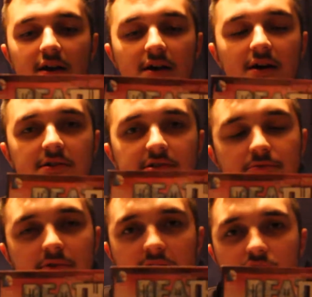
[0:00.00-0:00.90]
This is
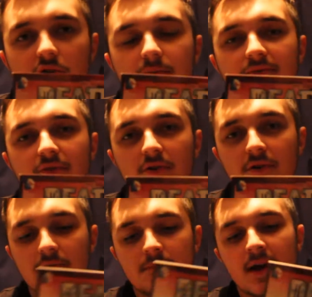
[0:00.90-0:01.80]
a really enjoyable
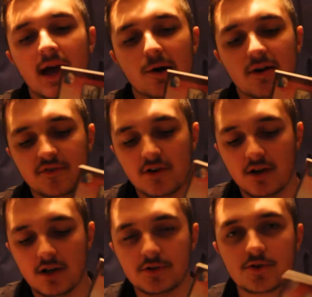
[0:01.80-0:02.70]
volume. However,